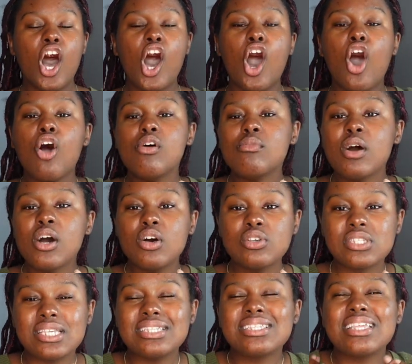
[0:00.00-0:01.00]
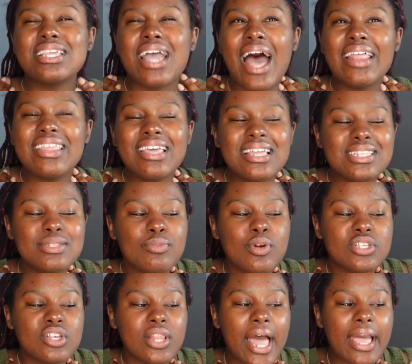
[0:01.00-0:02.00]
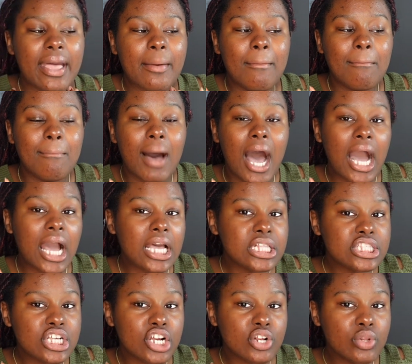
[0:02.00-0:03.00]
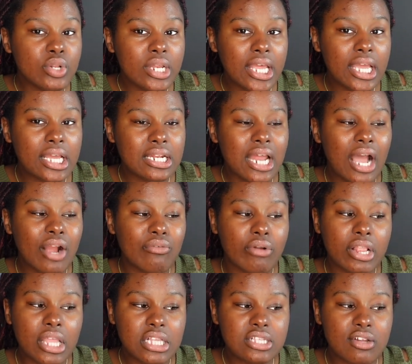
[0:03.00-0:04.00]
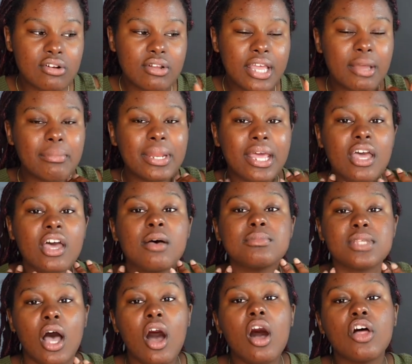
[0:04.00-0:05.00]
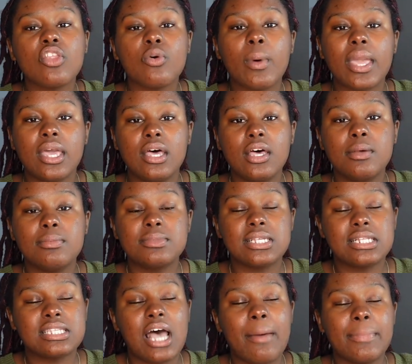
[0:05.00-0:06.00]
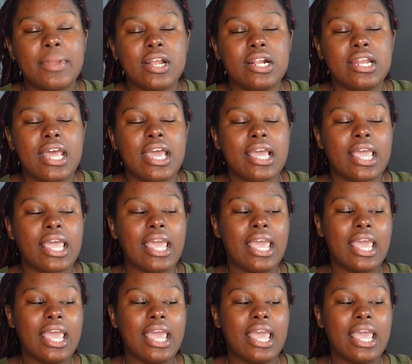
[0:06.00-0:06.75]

I think it's more so like a mock turtleneck, not really a turtleneck, but it comes all the way up to the top of your neck.